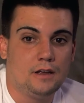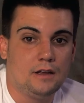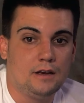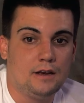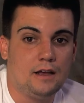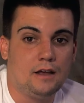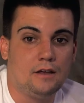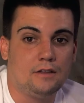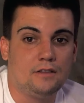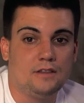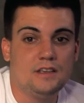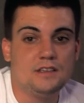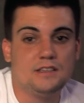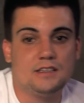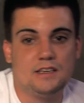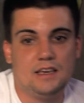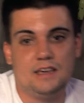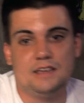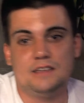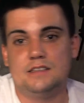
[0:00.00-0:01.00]
Now, in this
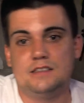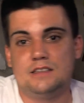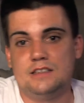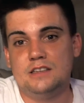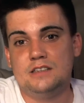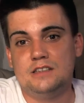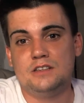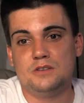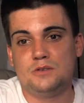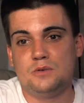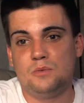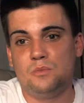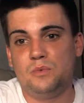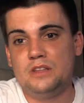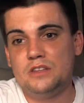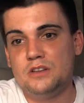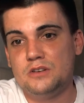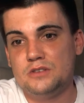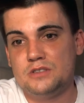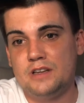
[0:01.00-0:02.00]
case, this is a
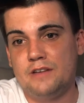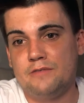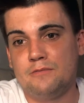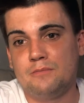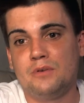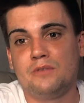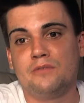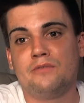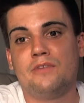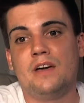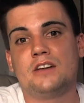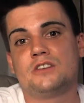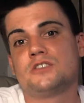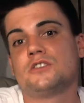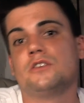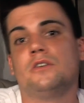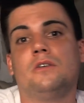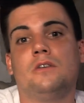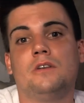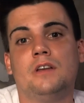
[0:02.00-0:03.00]
Windows 7
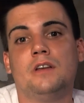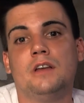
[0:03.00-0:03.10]
Professional.